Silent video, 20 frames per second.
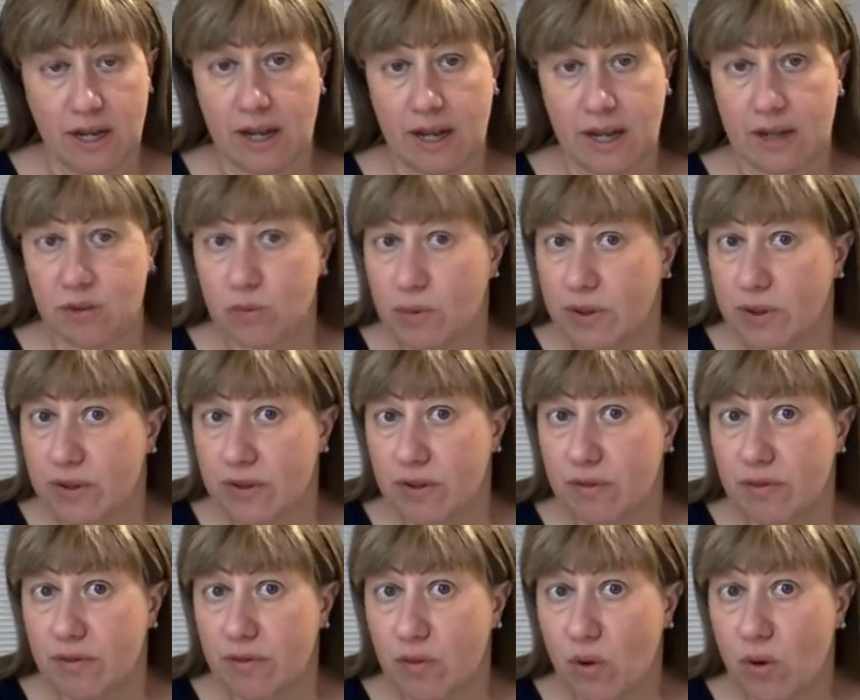And with a
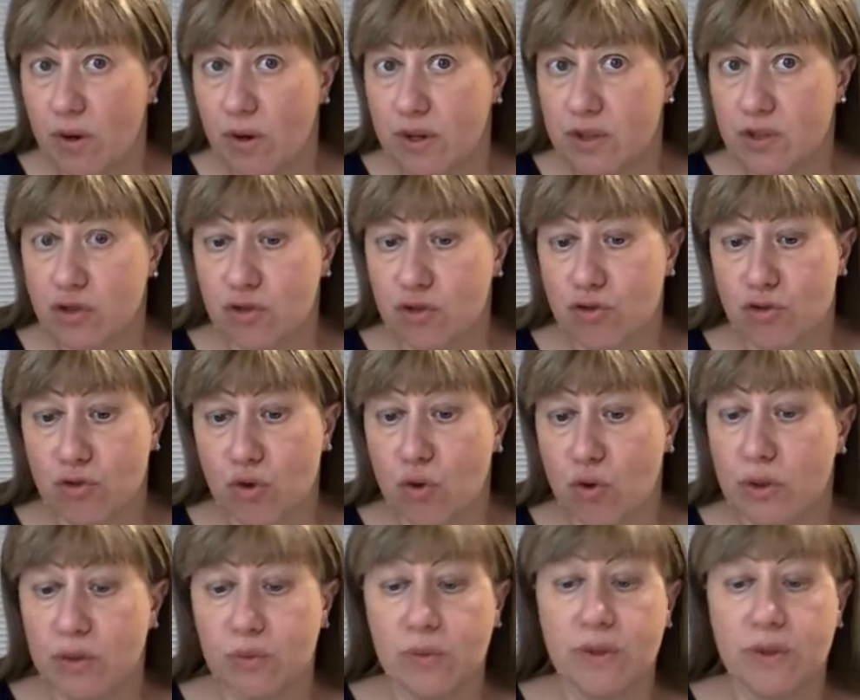voice
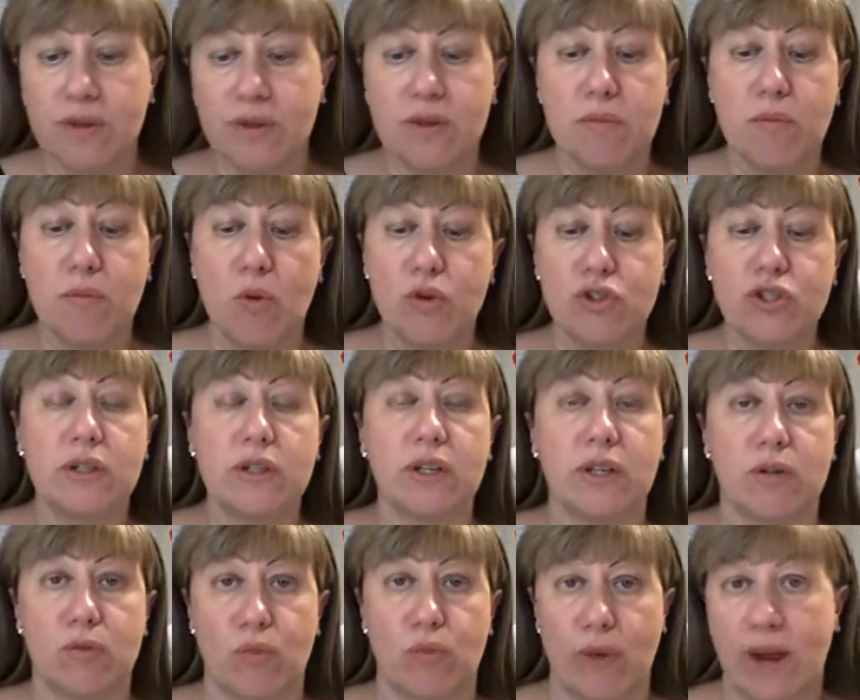choked with emotion,
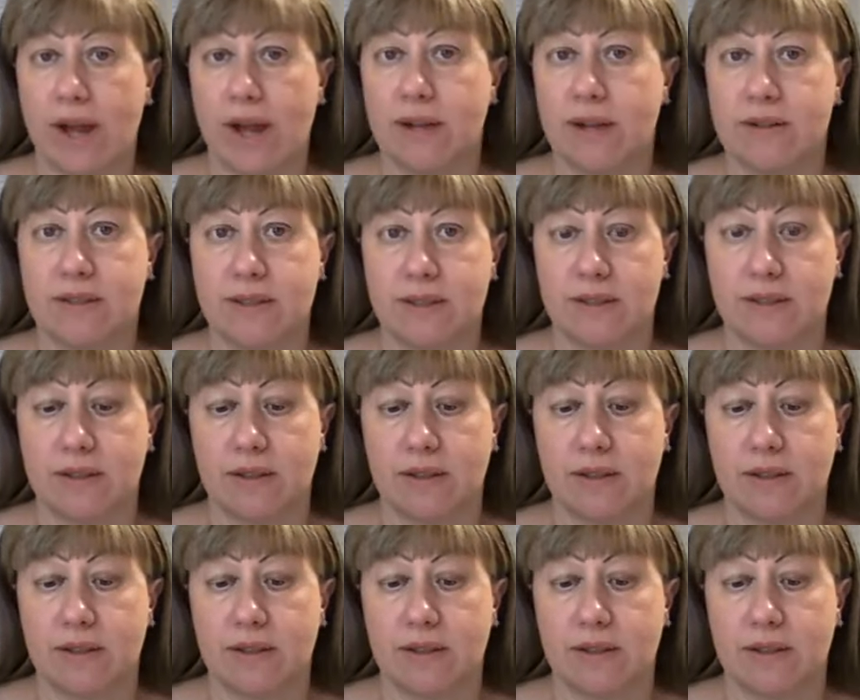he read,